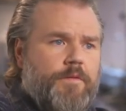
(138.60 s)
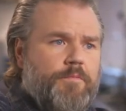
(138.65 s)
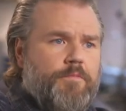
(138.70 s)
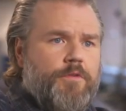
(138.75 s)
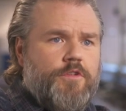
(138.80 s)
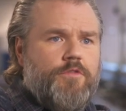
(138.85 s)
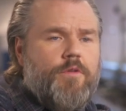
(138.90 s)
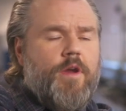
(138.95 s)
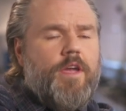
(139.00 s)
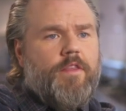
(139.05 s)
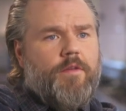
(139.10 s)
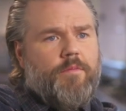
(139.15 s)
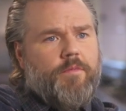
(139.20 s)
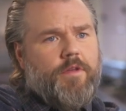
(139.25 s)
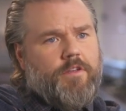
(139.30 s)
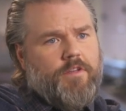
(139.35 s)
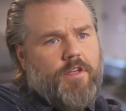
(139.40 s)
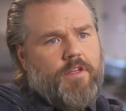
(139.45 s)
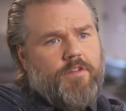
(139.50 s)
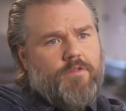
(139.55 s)
portray them
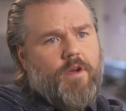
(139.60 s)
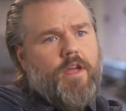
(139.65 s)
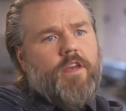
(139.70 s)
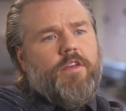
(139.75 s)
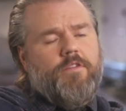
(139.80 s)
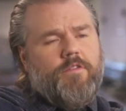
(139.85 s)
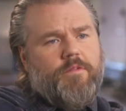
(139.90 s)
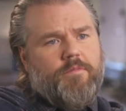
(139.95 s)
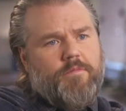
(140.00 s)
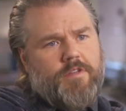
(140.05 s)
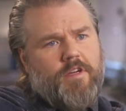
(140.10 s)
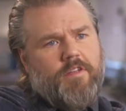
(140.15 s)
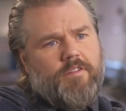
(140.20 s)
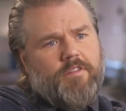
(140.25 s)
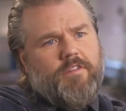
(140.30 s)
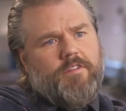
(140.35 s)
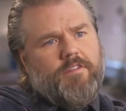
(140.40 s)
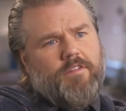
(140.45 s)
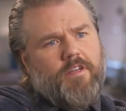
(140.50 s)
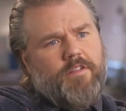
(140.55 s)
and, and try to do them
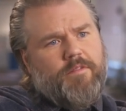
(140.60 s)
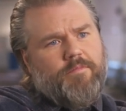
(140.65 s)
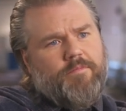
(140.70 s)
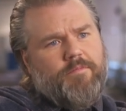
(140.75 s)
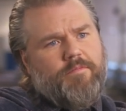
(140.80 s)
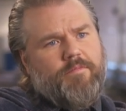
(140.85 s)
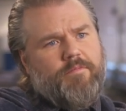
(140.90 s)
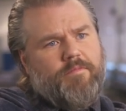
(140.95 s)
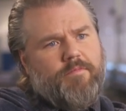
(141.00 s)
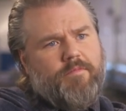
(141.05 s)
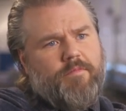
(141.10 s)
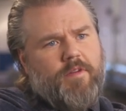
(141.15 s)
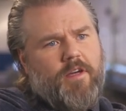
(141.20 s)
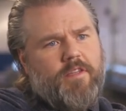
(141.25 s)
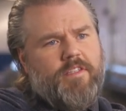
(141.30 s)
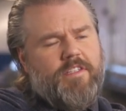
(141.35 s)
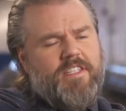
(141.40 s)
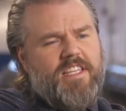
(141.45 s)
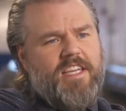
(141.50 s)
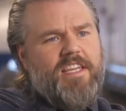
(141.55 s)
justice on,
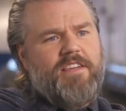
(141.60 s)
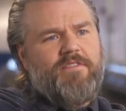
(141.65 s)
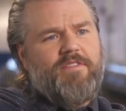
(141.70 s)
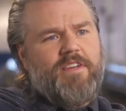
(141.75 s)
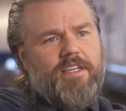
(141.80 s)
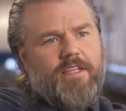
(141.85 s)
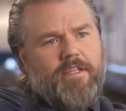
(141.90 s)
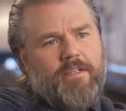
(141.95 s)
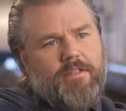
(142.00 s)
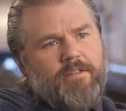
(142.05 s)
on the TV.